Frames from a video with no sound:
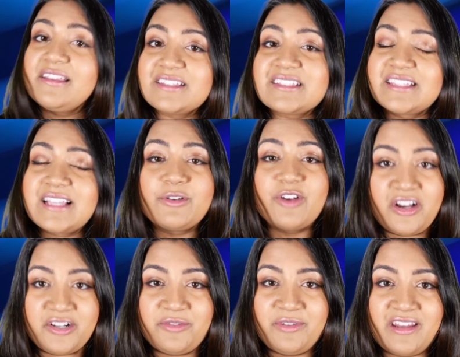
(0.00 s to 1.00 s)
This is how
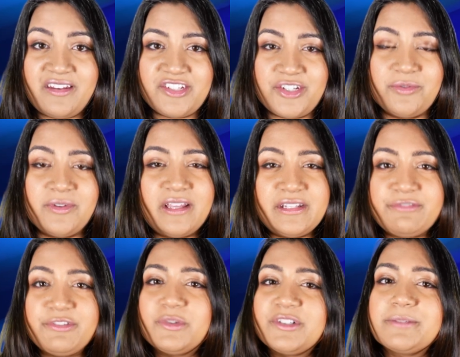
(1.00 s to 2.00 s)
God created you, and if
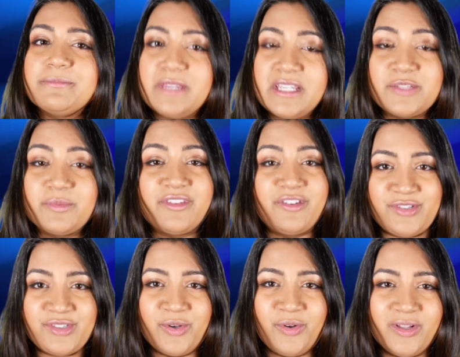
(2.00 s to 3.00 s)
you were to meet with your
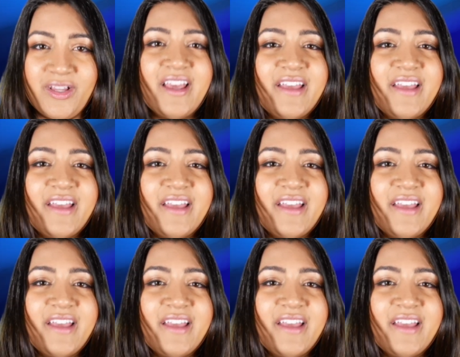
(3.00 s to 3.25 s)
soul,